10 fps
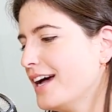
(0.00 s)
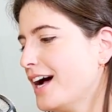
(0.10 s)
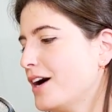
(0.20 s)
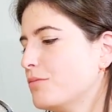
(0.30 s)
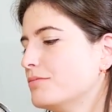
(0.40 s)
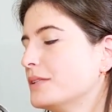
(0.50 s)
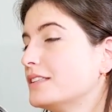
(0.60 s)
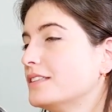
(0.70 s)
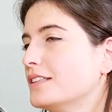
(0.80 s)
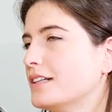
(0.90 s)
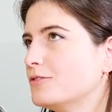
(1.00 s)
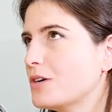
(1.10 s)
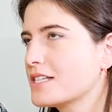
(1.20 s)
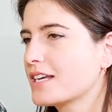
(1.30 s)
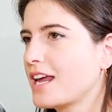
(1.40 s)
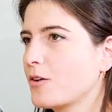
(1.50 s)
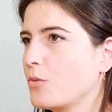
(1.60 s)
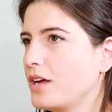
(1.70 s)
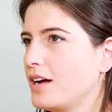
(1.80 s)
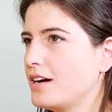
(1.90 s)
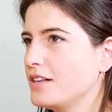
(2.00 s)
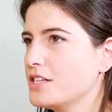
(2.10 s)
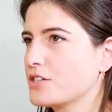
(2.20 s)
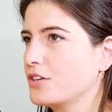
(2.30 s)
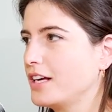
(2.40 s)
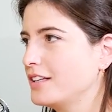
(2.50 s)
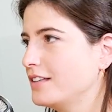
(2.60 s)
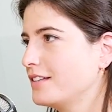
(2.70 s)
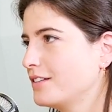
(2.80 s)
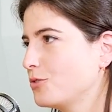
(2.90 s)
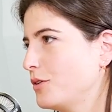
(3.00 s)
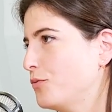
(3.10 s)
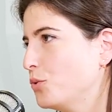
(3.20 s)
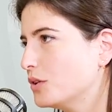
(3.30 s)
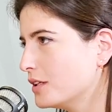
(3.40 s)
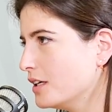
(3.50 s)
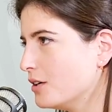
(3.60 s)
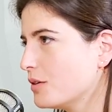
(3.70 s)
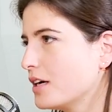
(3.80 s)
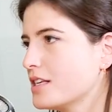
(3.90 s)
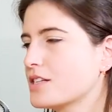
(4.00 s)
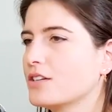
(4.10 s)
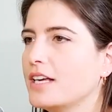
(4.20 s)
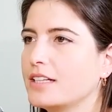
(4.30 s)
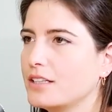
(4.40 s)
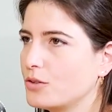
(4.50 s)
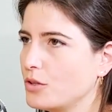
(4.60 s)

But once again, we are disconnected to the food. We are disconnected to the